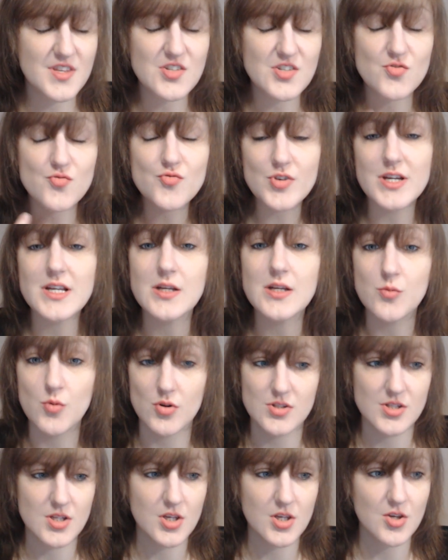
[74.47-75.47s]
this really
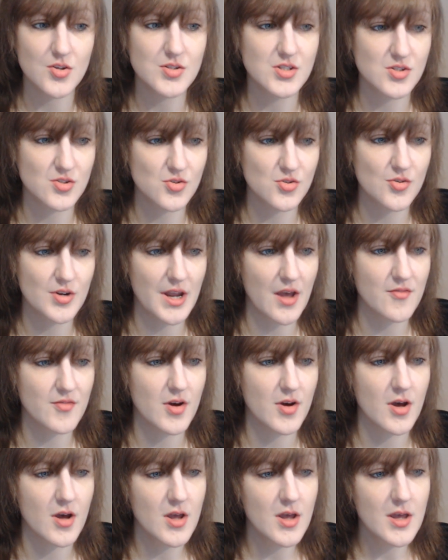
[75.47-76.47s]
was the cutest story
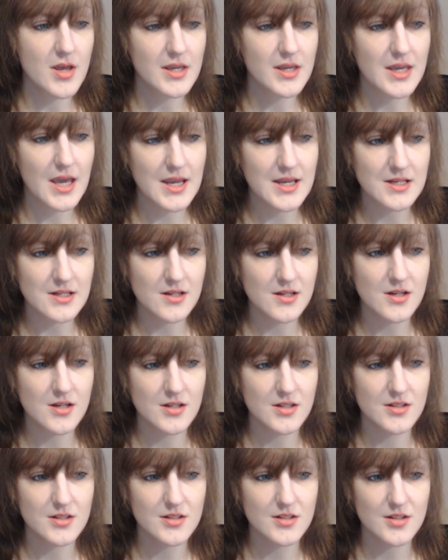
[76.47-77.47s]
ever.
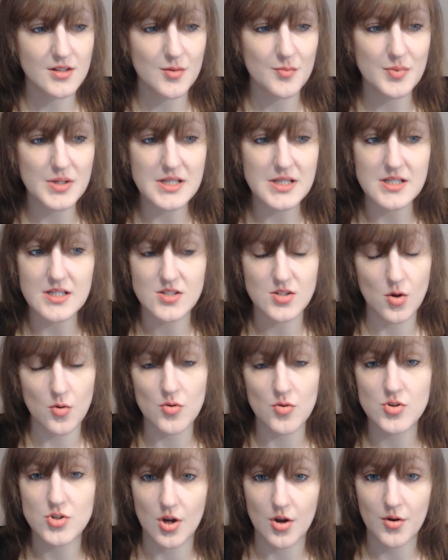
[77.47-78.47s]
Kayla completely
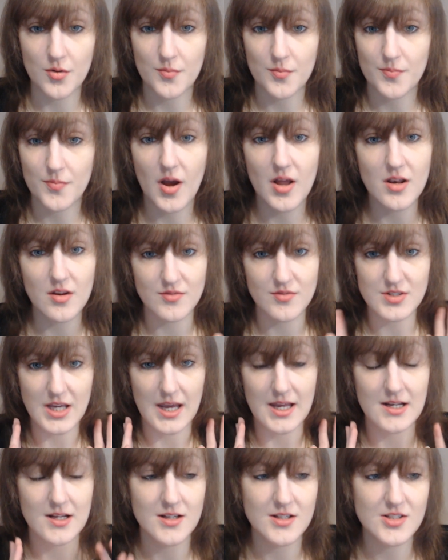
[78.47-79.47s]
stole the show. I loved
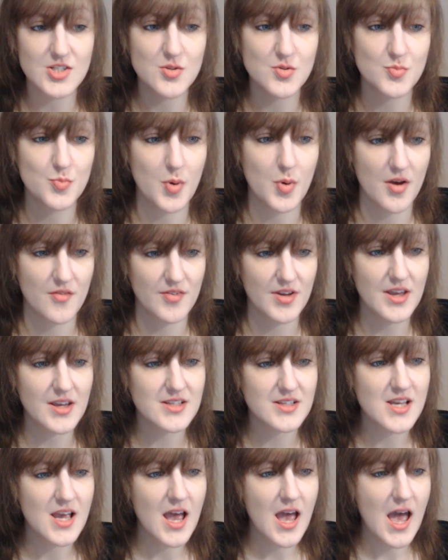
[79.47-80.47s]
Kayla; she was
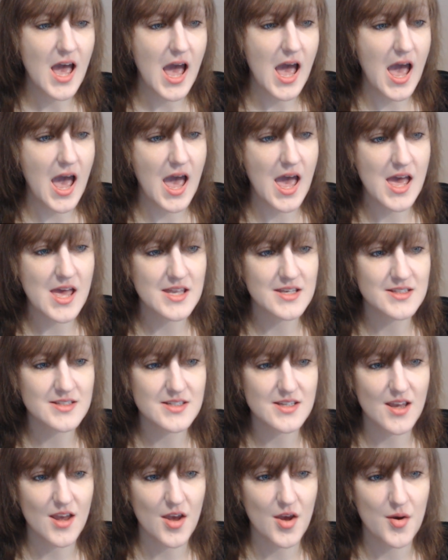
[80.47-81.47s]
perfect, and
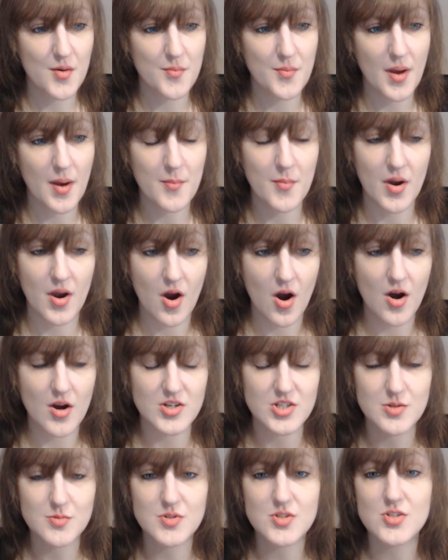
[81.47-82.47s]
um, and my
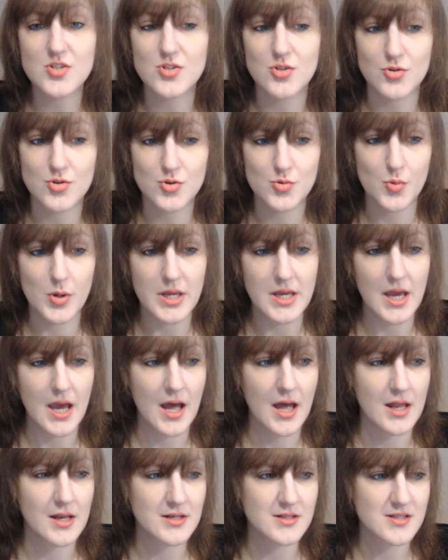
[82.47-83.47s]
heart. She was just so sweet,
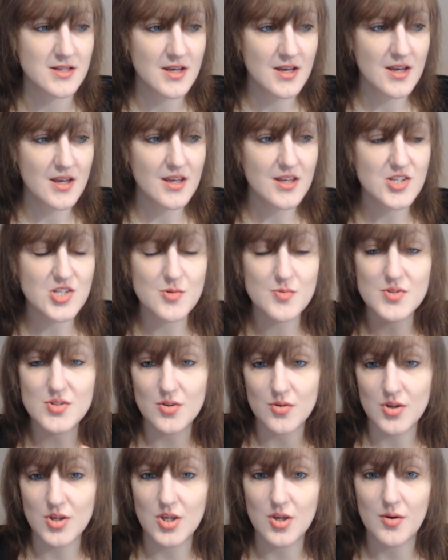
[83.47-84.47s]
and she was
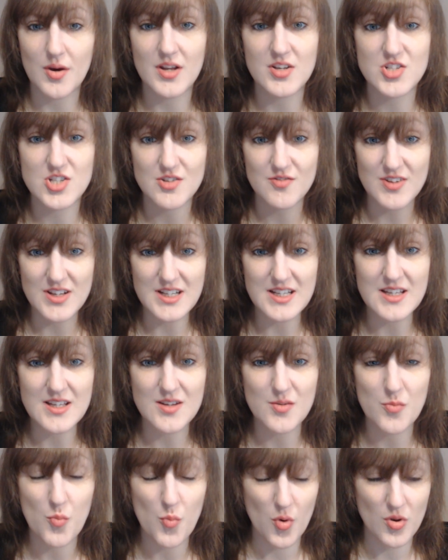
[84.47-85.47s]
so cute and she
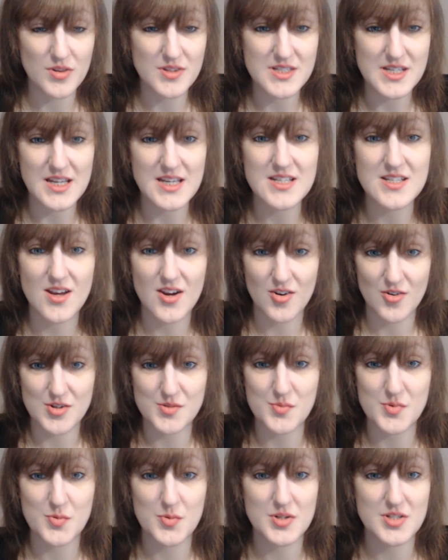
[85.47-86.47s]
really wanted her
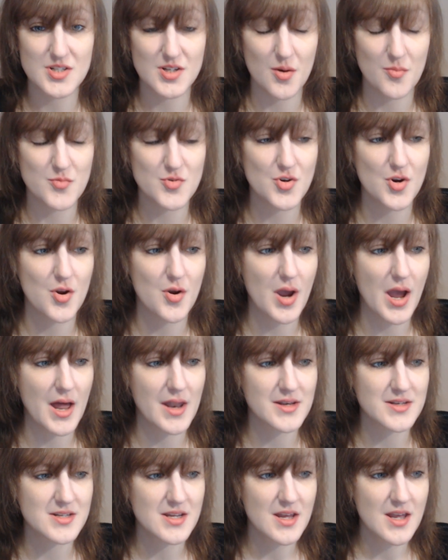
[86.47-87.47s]
Christmas wish to come true.
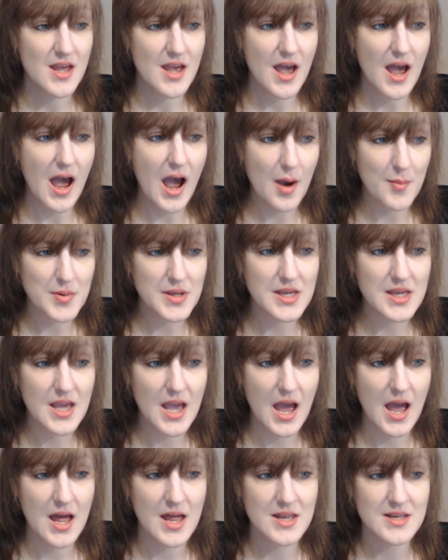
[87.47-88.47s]
And Abby
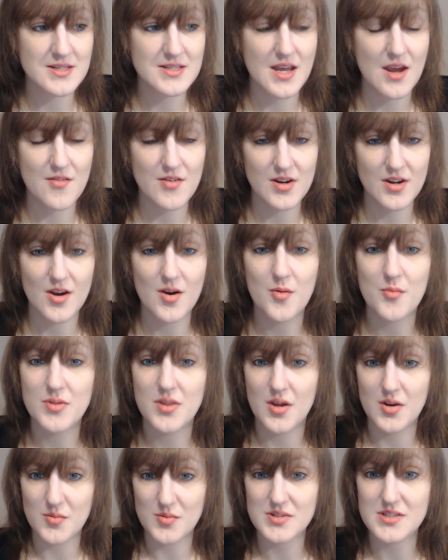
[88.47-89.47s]
and Erica were
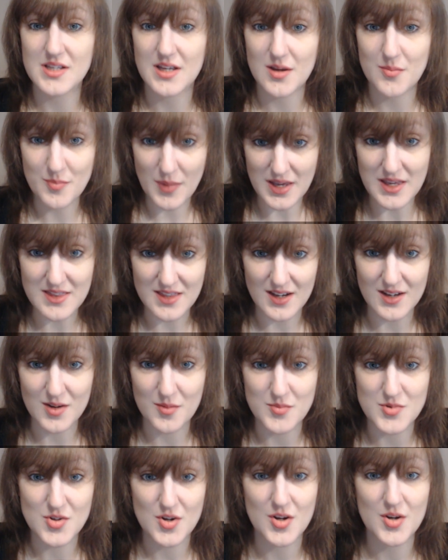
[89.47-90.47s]
the only ones that could make that
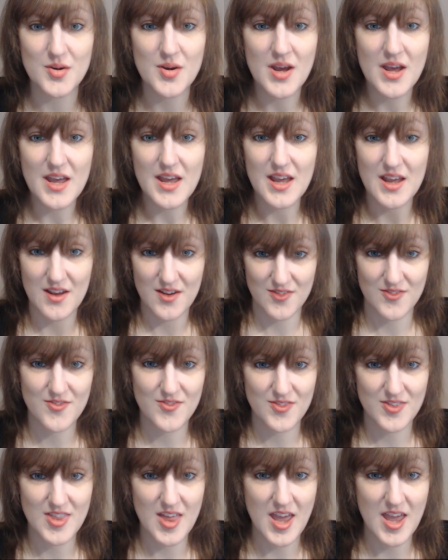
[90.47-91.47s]
come true if
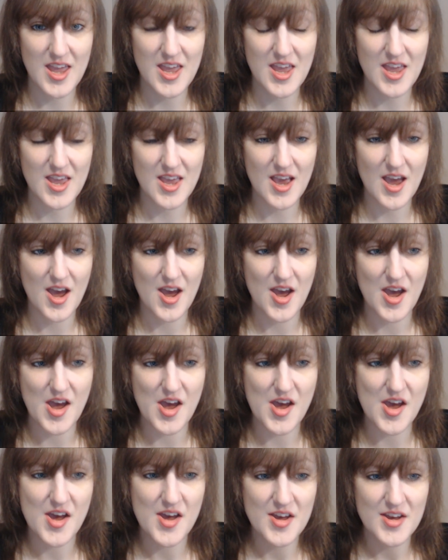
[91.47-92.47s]
they
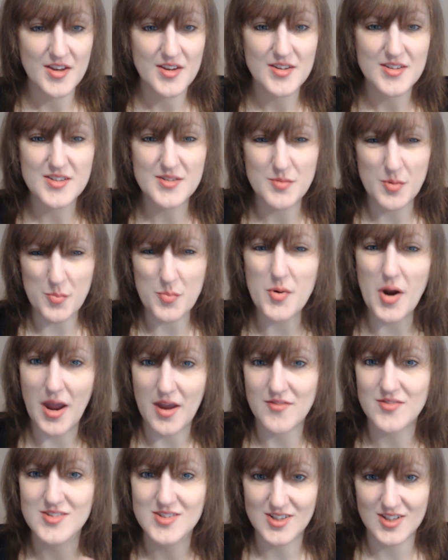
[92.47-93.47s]
uh, were
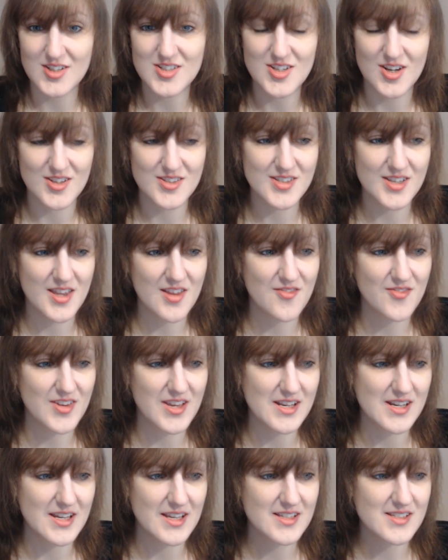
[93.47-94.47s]
brave and took a chance on their
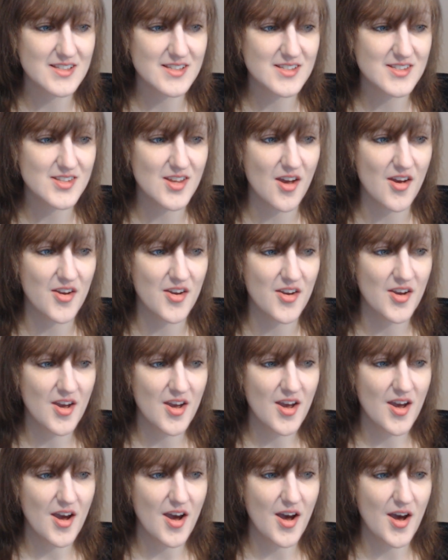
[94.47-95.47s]
feelings. So
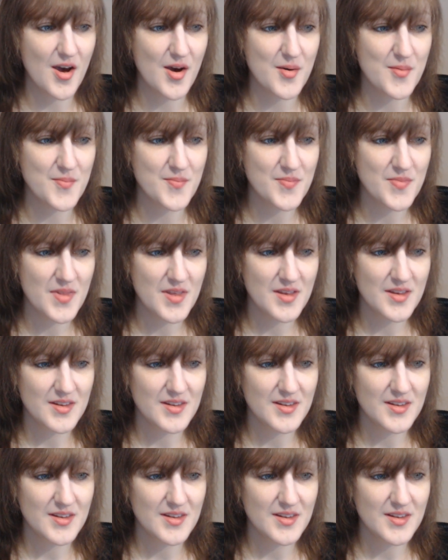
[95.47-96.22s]
um,